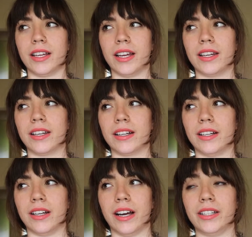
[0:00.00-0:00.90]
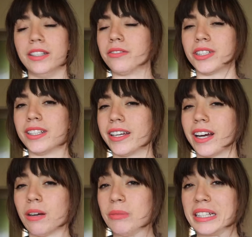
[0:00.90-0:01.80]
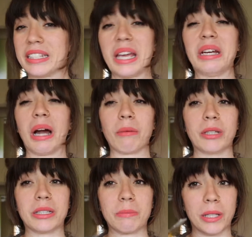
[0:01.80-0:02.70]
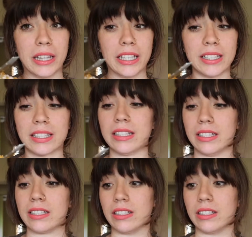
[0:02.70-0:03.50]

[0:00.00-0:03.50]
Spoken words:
and I didn't really like omelets, hated omelets, but this is